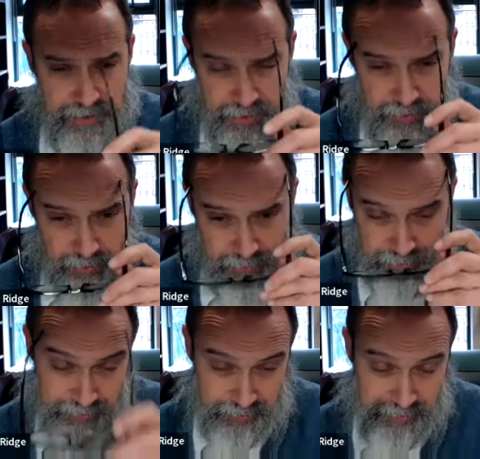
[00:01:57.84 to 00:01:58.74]
So
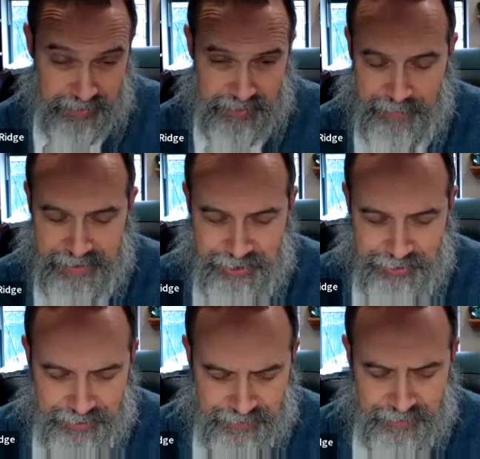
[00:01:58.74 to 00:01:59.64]
just since I
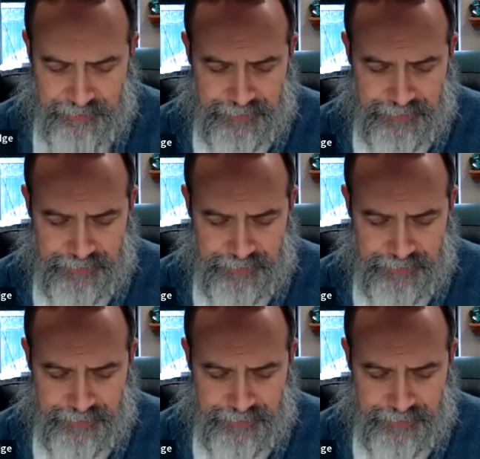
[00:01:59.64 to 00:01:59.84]
mentioned it,